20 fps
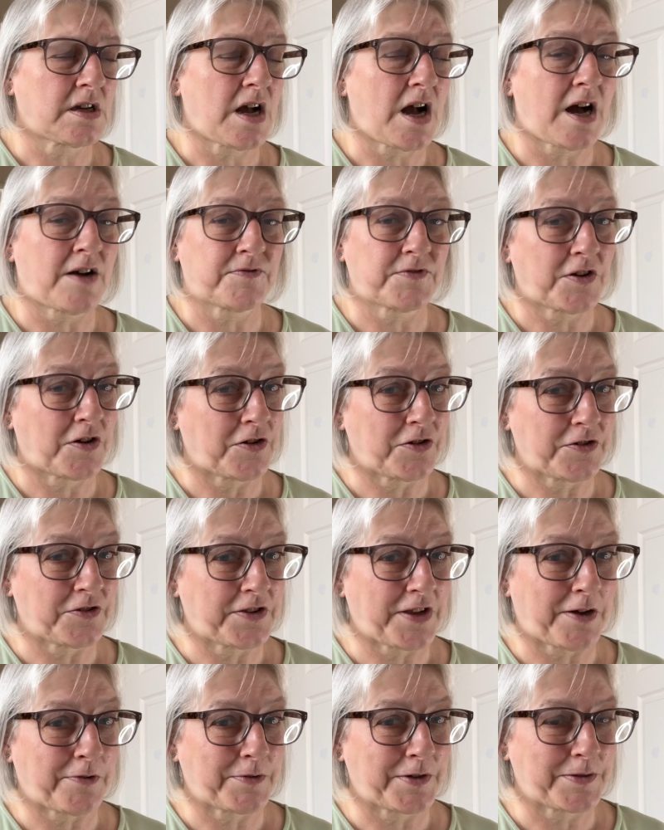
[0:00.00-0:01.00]
I've not heard
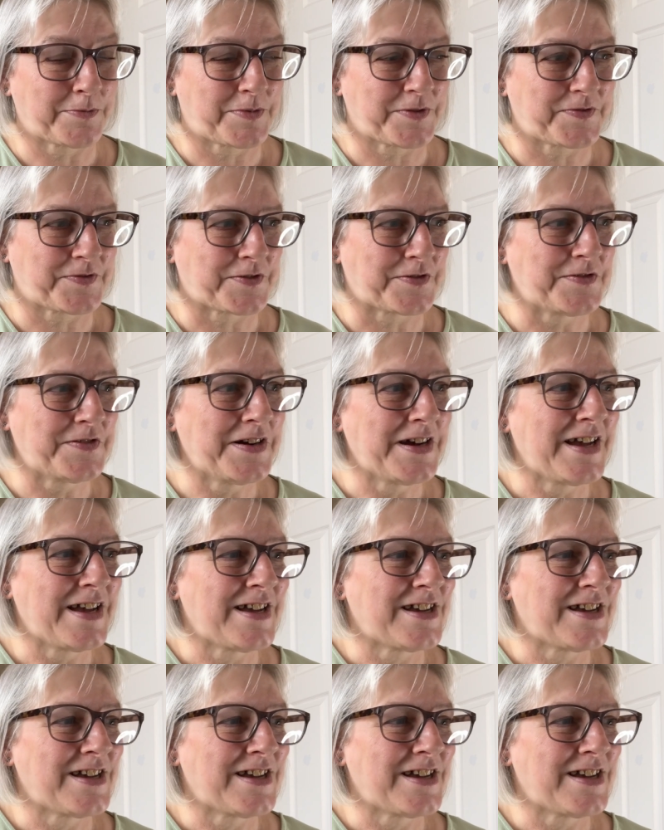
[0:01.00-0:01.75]
that word before,